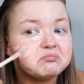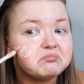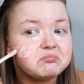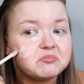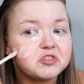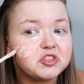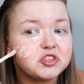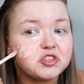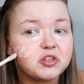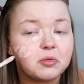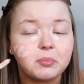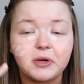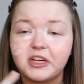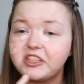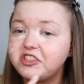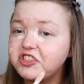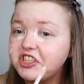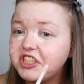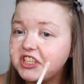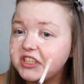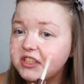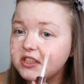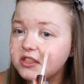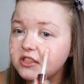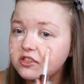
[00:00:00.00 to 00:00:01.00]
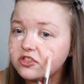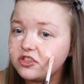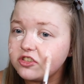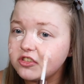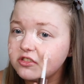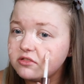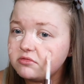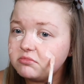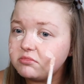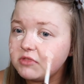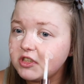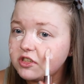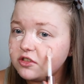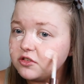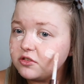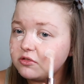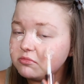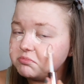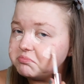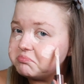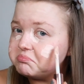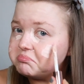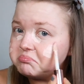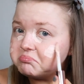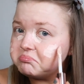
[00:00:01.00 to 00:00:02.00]
just on my cheeks, just, you know,
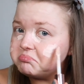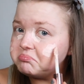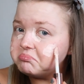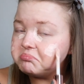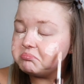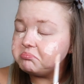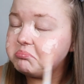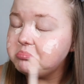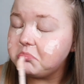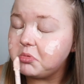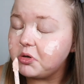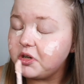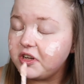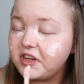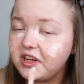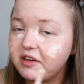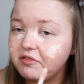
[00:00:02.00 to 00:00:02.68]
put it